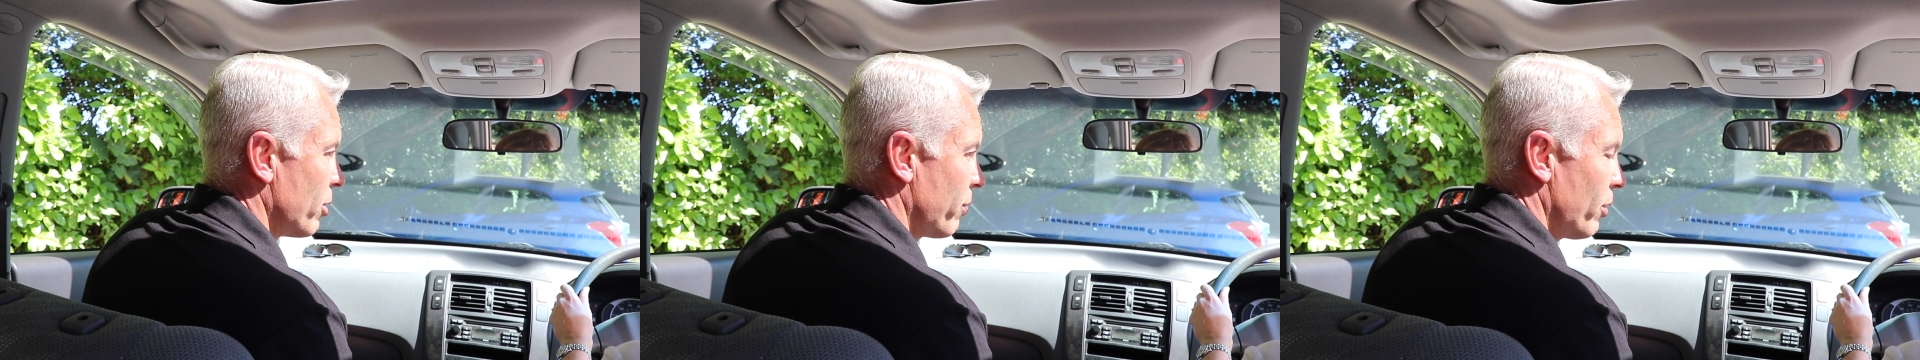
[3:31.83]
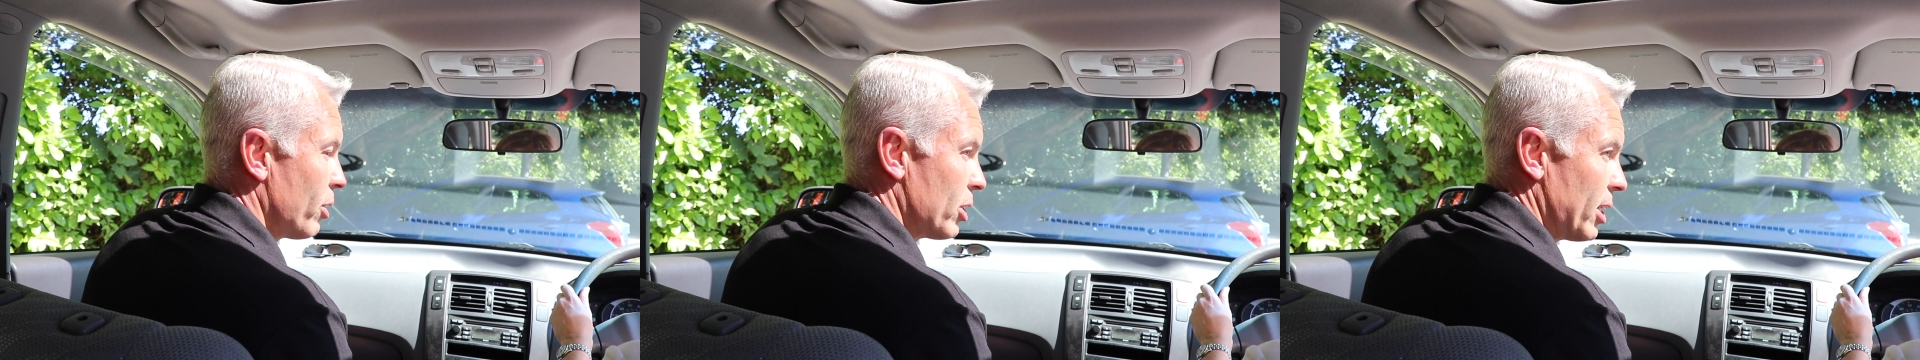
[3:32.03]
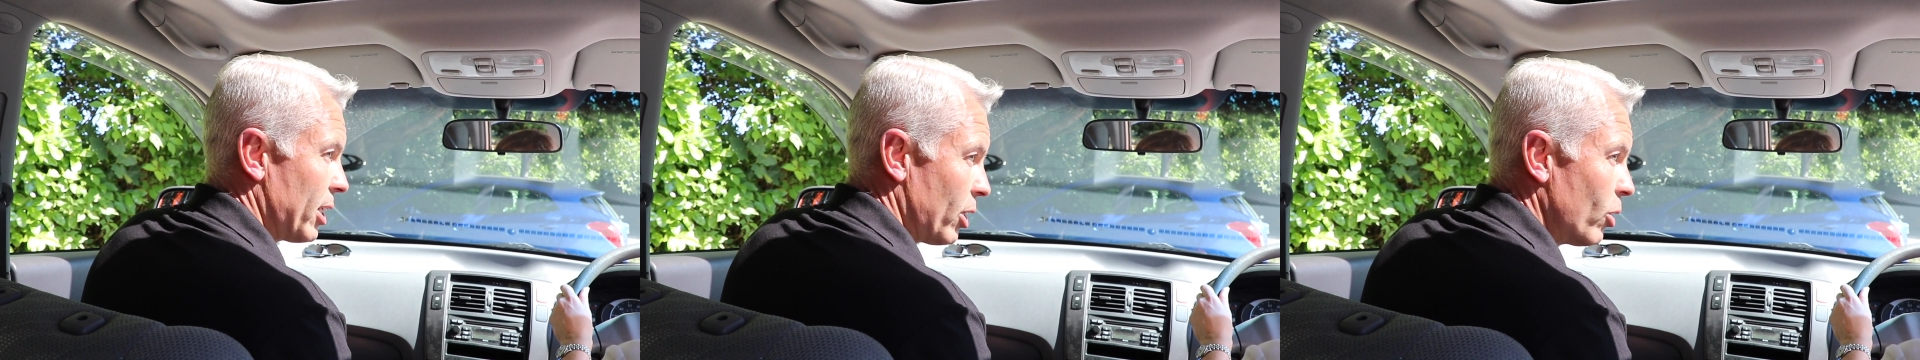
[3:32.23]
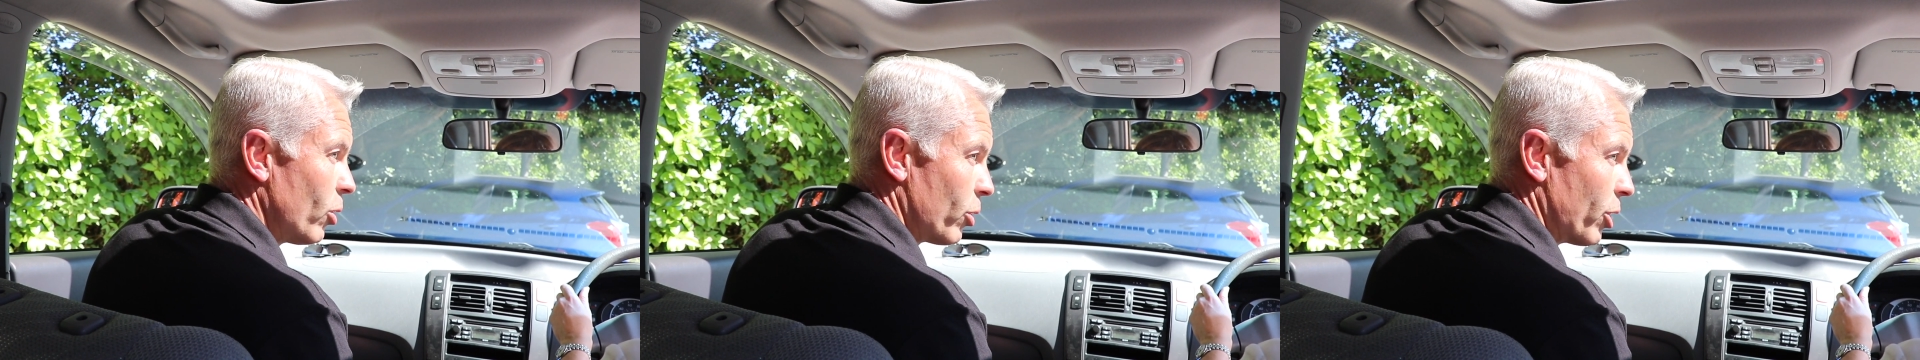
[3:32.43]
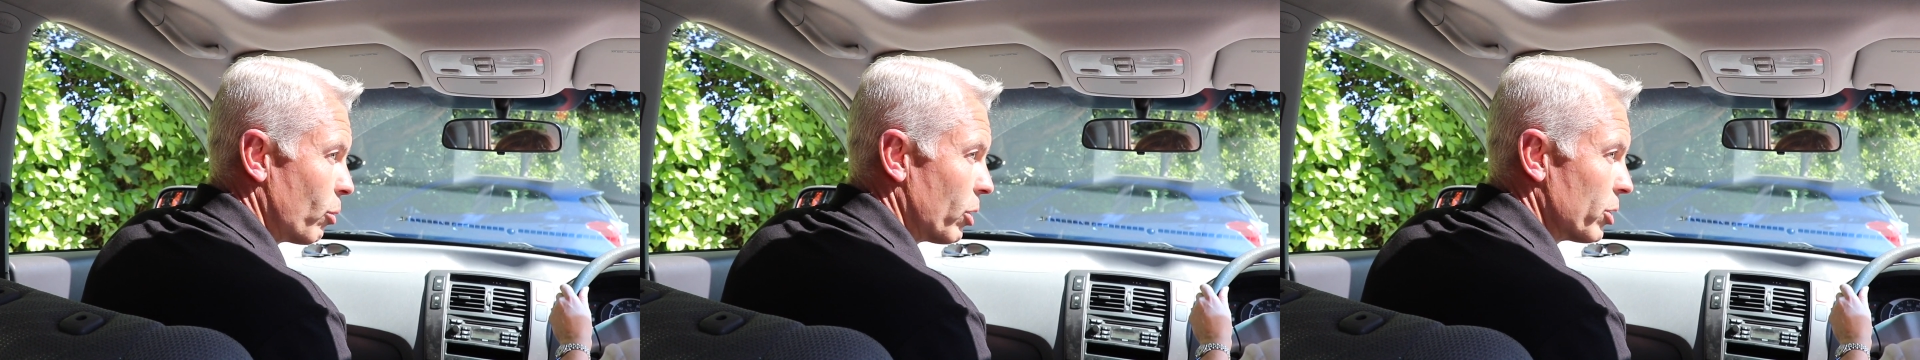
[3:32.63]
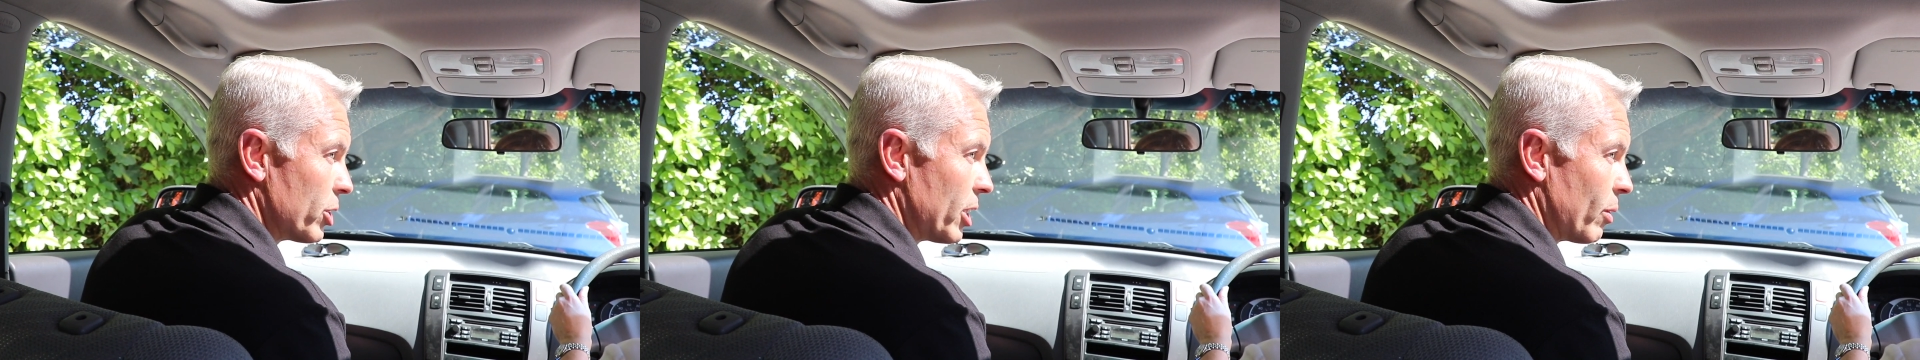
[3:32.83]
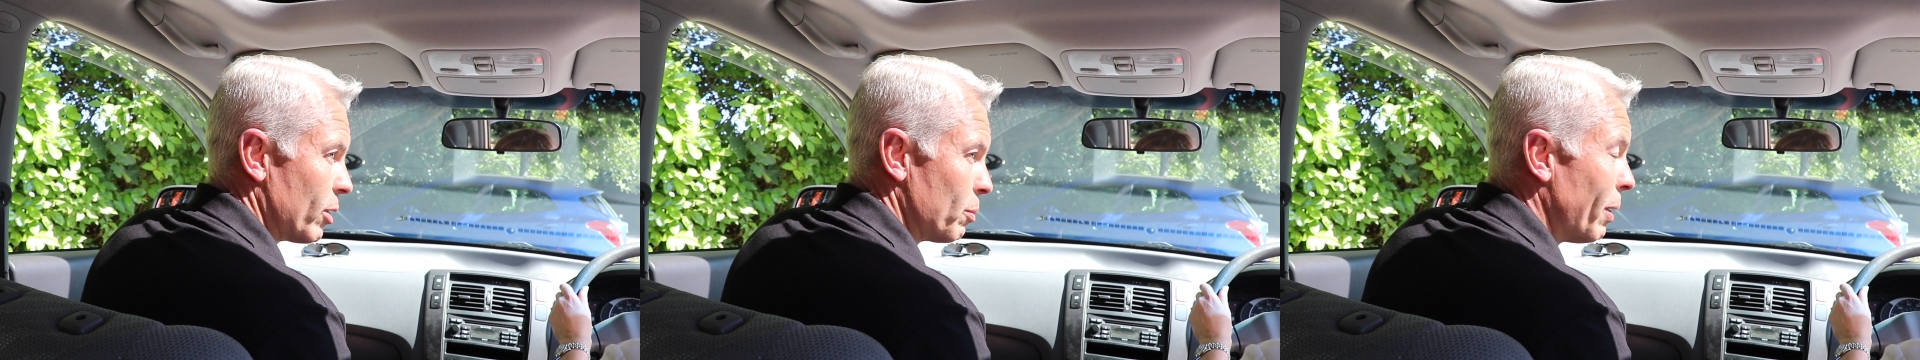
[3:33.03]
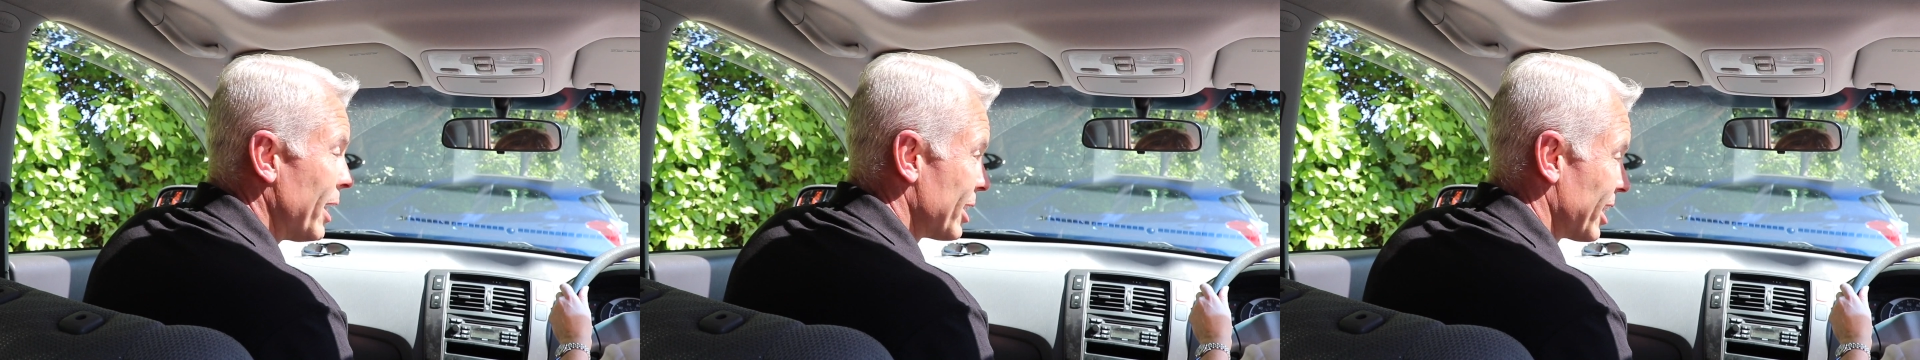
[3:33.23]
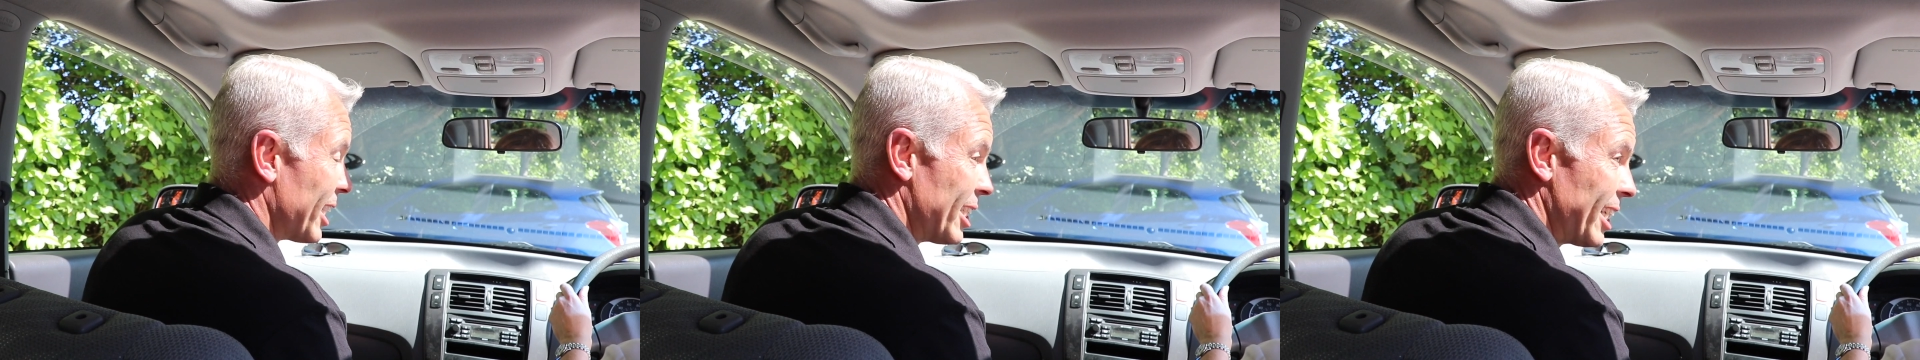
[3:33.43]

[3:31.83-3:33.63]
the first thing you're going to want to do is basically